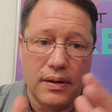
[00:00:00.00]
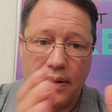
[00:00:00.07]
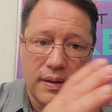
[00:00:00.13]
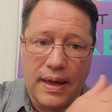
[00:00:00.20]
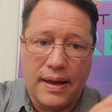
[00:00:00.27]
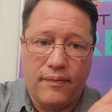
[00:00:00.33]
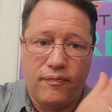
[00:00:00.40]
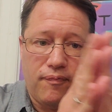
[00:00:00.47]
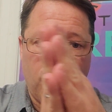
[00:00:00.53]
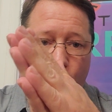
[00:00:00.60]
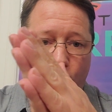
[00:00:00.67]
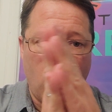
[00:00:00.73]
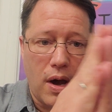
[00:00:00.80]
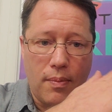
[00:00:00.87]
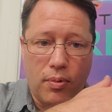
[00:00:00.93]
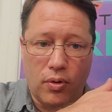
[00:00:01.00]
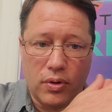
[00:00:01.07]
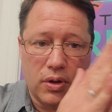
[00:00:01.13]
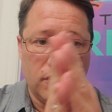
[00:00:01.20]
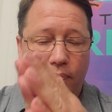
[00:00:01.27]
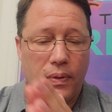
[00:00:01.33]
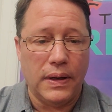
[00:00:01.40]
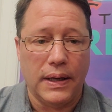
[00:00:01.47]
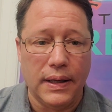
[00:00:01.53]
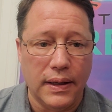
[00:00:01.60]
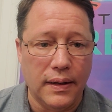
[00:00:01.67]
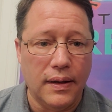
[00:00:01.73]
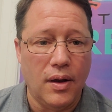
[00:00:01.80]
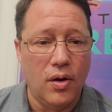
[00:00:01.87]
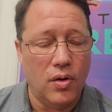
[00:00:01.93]
that wobble could be,
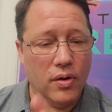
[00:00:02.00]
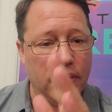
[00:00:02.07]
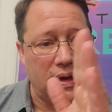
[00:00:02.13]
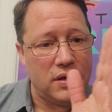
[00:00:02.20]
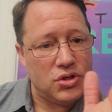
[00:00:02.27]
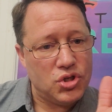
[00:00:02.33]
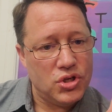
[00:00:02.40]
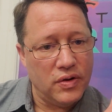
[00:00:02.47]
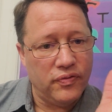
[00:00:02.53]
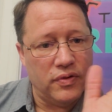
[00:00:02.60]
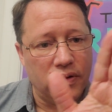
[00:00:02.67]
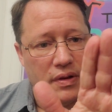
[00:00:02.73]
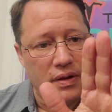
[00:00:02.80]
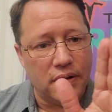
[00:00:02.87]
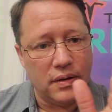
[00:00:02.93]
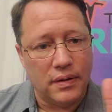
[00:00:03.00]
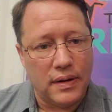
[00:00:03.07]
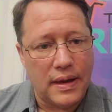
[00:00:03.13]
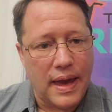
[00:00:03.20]
or that shift of the